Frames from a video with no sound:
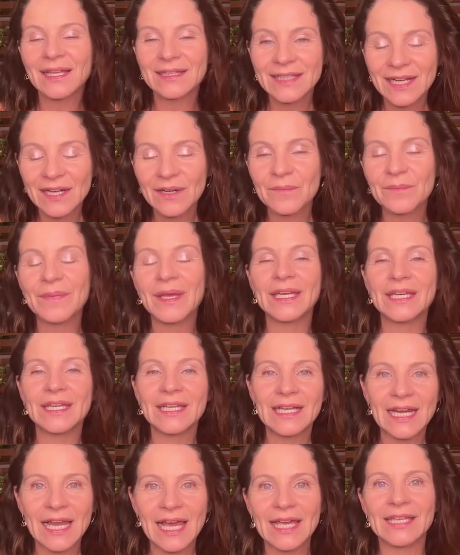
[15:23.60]
there are
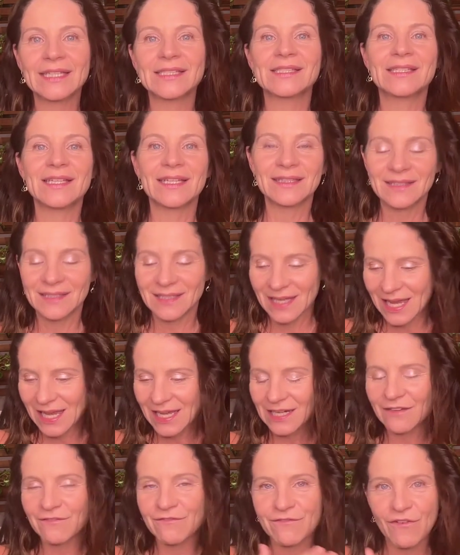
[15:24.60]
many clients that
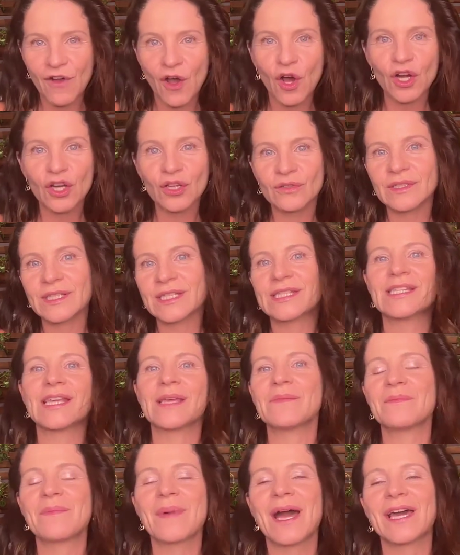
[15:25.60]
kind of follow the
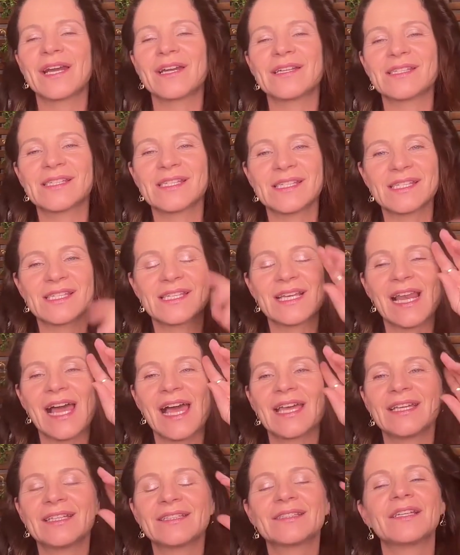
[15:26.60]
same pattern as this
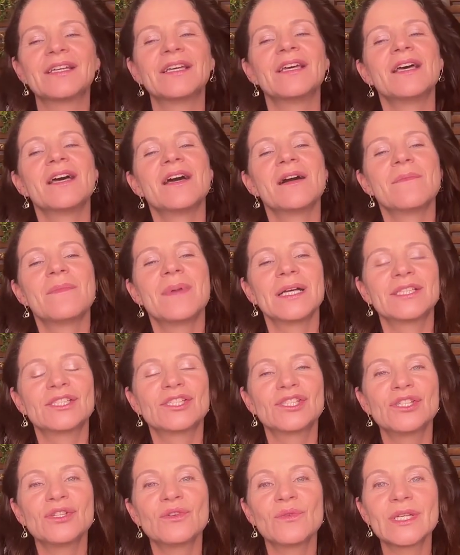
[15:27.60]
client. But
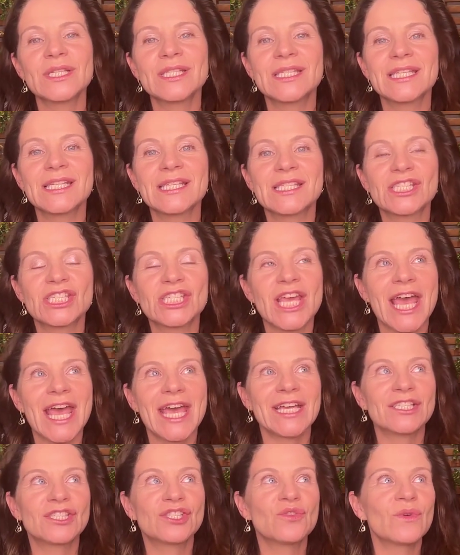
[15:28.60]
she was
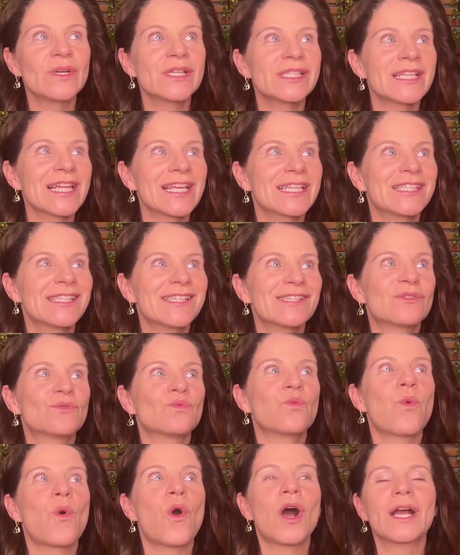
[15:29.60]
like this
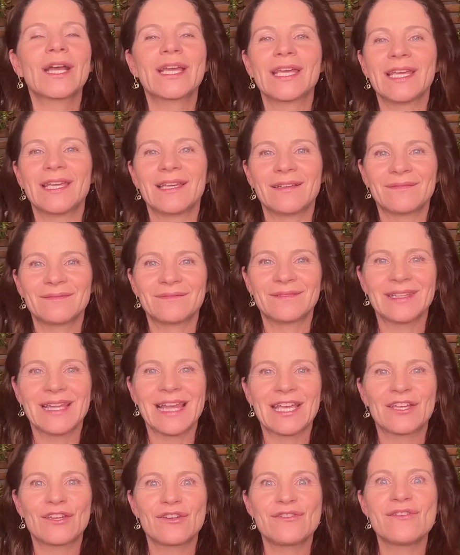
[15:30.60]
walking,
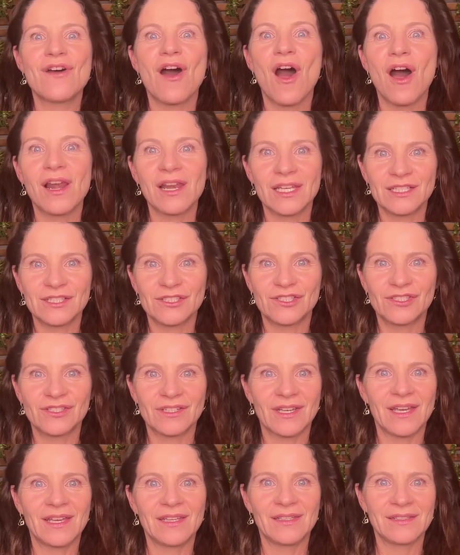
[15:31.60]
like, knowledge,
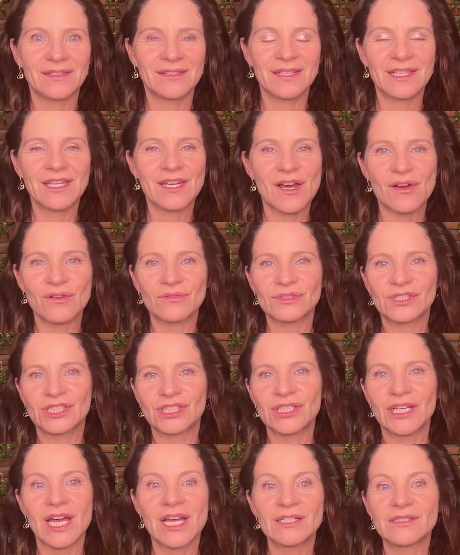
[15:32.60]
and
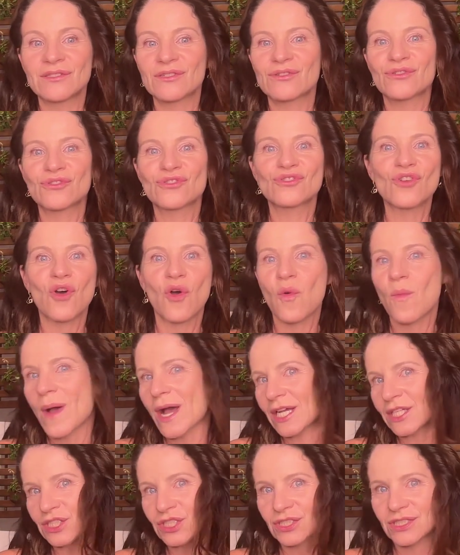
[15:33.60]
she learned so
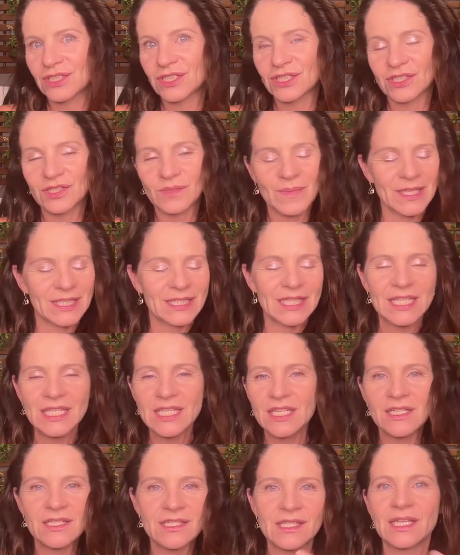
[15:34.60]
much. She spent
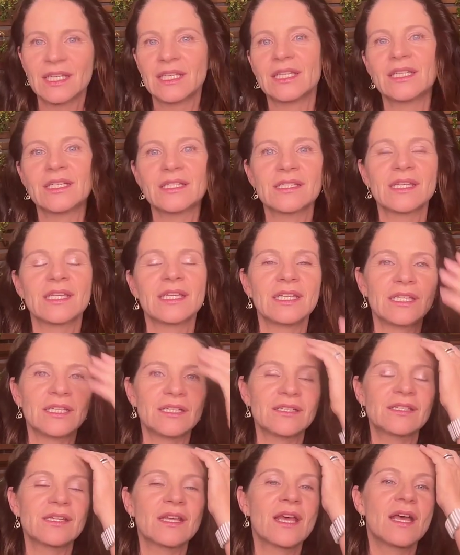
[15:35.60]
years and years and
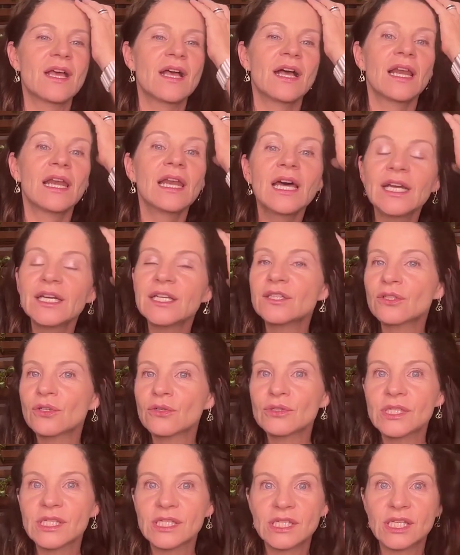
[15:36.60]
years learning
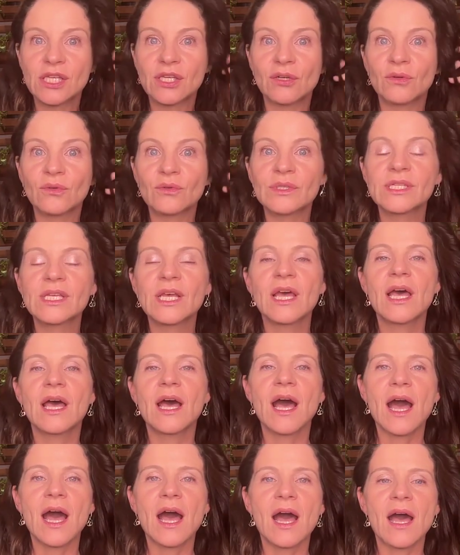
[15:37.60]
those skills,
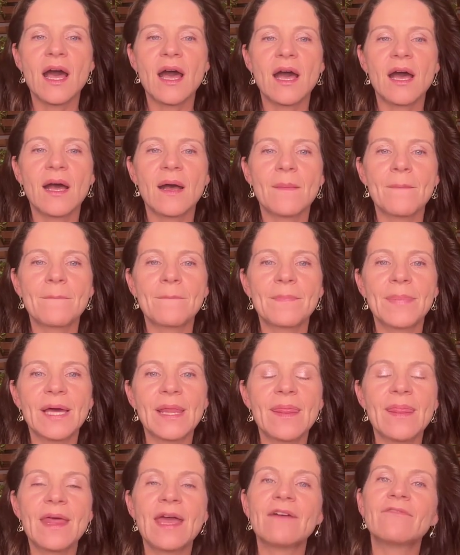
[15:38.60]

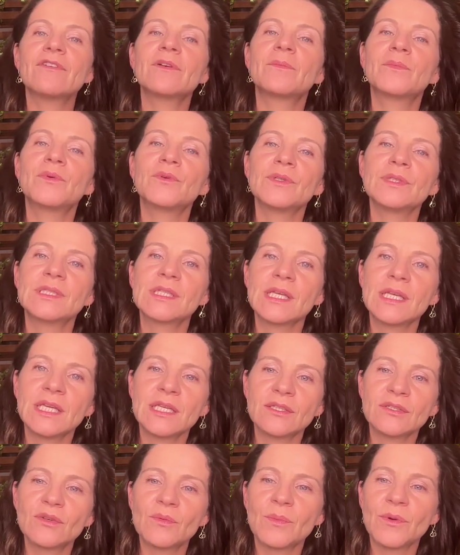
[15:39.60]
but never put
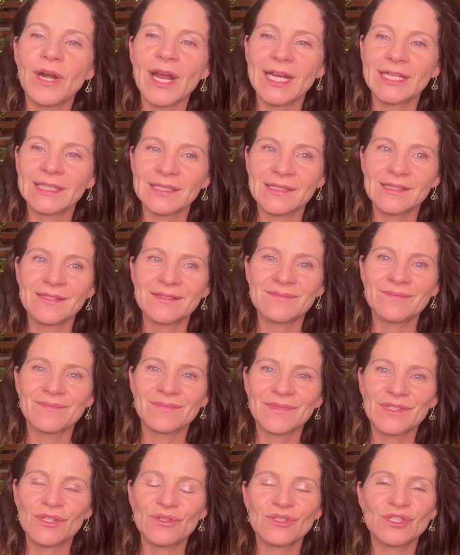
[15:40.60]
into practice.
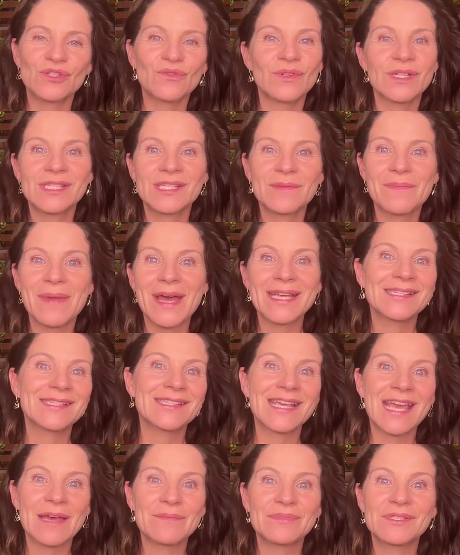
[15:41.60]
So she was the
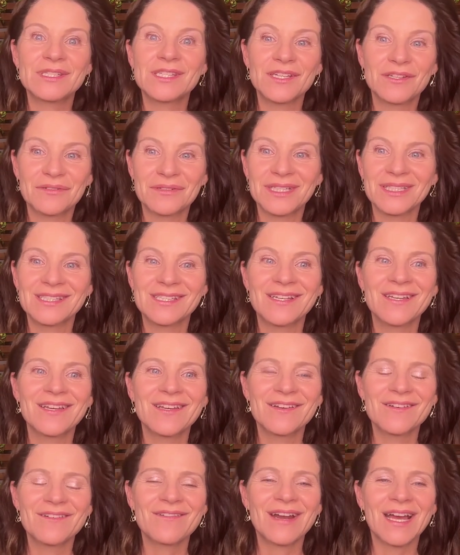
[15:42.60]
best kept secret,
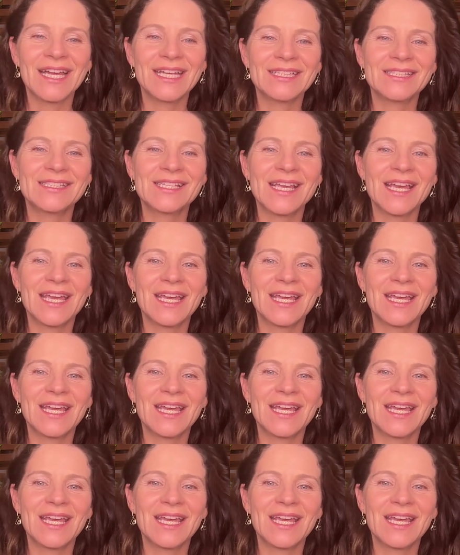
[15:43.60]
right?